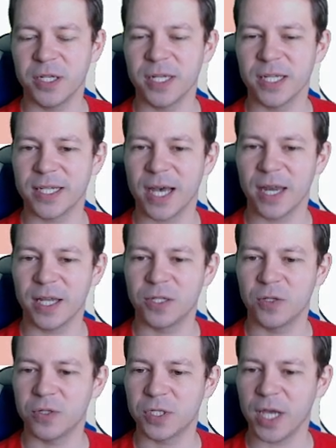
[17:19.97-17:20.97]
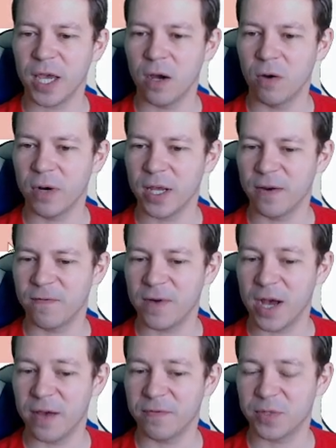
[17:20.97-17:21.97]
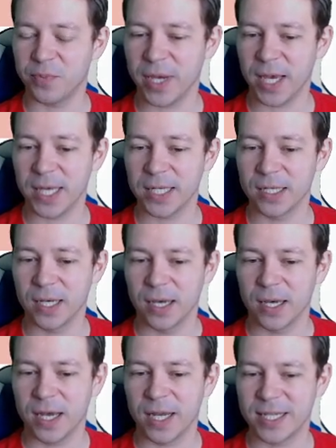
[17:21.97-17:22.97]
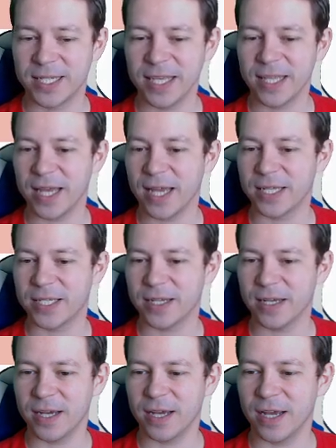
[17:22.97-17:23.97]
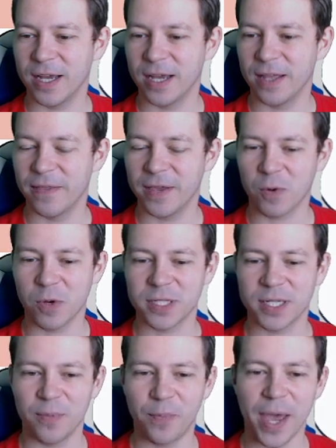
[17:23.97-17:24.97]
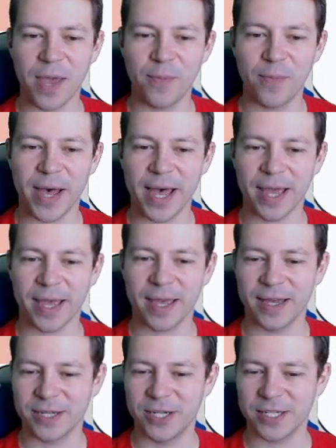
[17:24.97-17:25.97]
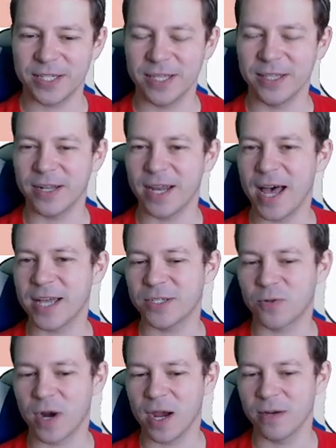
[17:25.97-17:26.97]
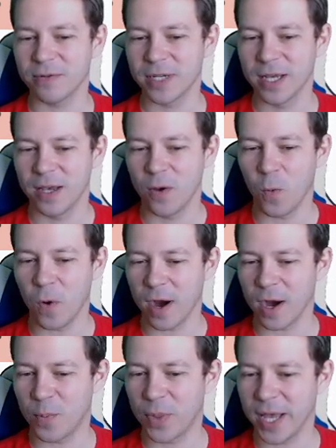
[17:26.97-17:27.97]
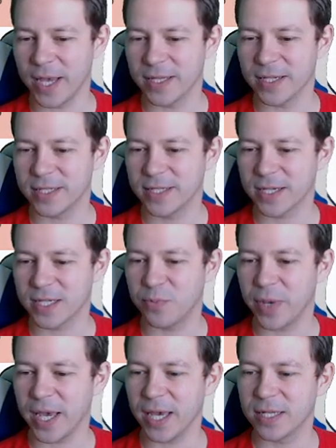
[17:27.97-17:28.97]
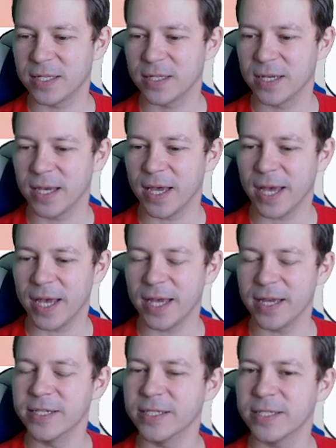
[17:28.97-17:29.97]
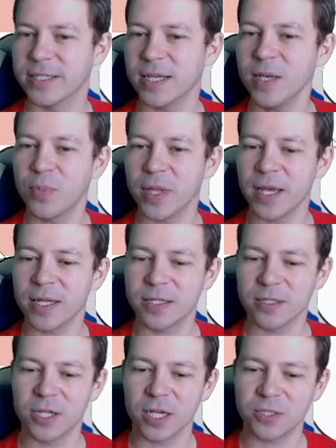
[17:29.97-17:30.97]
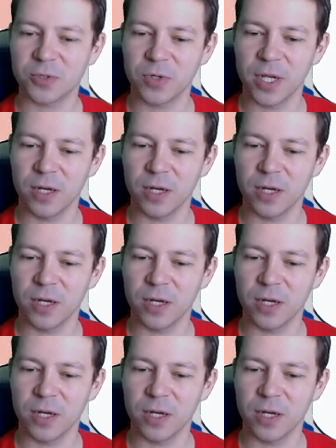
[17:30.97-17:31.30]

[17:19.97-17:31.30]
decided to stay only in 5 spades. And see that there was a payback just in the last round where I played the 6 spades and he played just 3 no